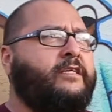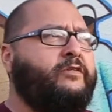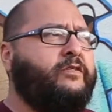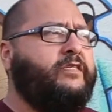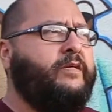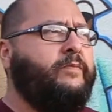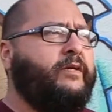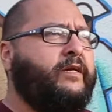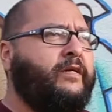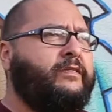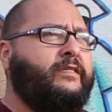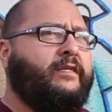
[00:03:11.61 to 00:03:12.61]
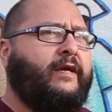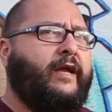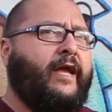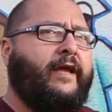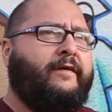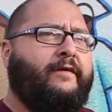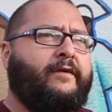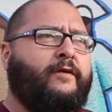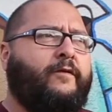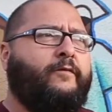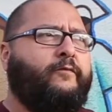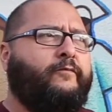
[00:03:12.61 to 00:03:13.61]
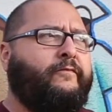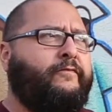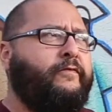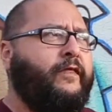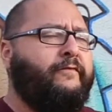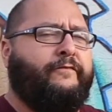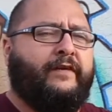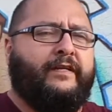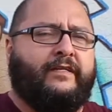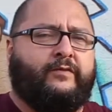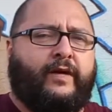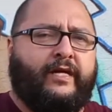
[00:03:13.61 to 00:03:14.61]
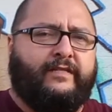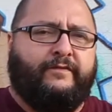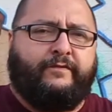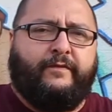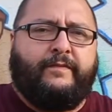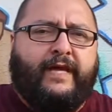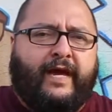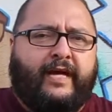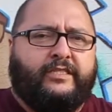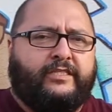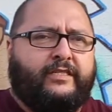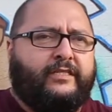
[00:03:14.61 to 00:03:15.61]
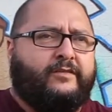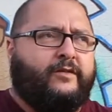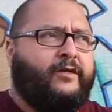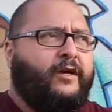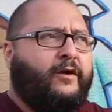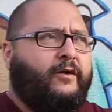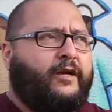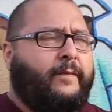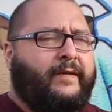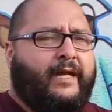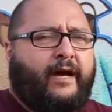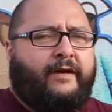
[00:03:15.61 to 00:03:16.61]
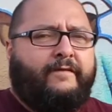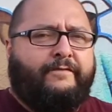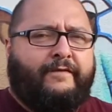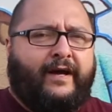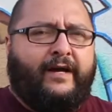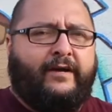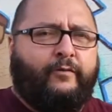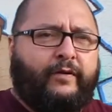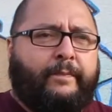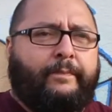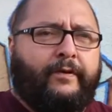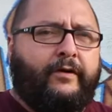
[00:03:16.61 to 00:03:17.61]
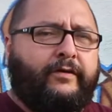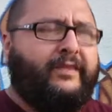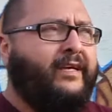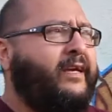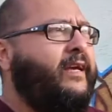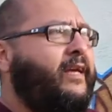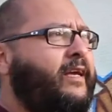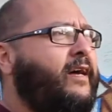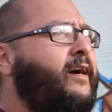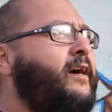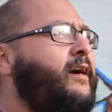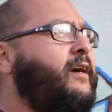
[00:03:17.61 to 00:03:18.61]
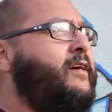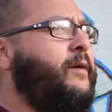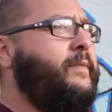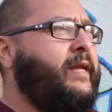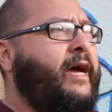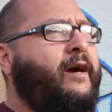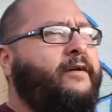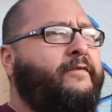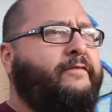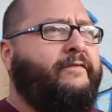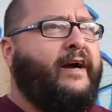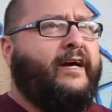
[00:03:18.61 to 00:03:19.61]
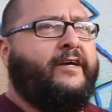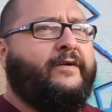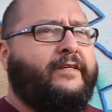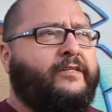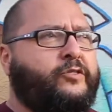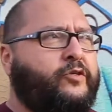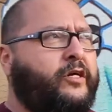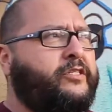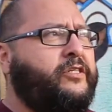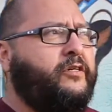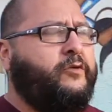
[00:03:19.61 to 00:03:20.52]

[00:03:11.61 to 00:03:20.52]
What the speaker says: interesting because, the phoenix rising from the ashes or coming out of fire, rebirth, coming out of fire and destruction